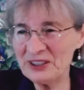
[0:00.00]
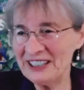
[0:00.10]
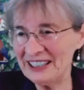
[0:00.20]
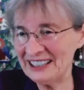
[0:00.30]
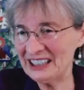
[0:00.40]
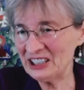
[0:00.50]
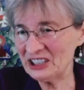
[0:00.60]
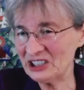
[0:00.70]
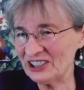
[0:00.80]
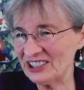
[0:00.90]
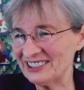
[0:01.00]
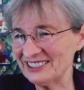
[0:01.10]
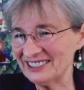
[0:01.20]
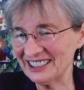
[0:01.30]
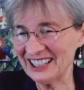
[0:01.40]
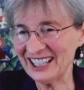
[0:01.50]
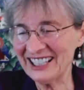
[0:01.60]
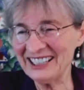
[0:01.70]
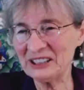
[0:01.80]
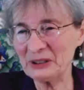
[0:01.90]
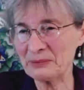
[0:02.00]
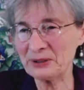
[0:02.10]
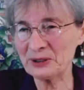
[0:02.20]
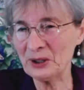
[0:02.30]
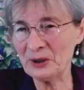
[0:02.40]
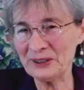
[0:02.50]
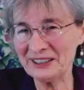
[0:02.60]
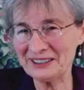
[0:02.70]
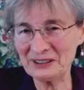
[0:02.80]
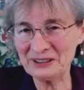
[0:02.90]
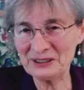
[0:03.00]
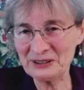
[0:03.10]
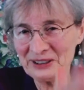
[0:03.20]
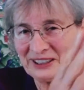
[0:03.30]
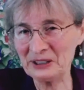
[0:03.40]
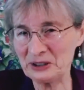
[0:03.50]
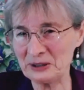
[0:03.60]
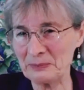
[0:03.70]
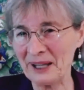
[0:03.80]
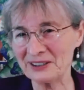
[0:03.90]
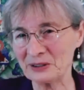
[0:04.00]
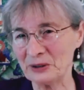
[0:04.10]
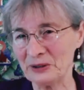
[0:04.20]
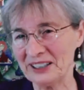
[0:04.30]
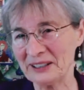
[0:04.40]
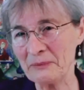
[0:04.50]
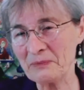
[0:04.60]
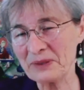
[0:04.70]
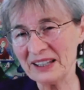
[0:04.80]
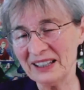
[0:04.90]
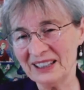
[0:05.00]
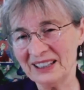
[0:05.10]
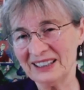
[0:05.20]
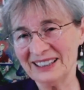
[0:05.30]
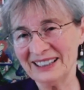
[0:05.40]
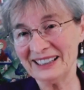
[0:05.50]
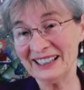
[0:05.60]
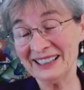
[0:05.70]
It just clean it up slowly, so you can just pass through it, and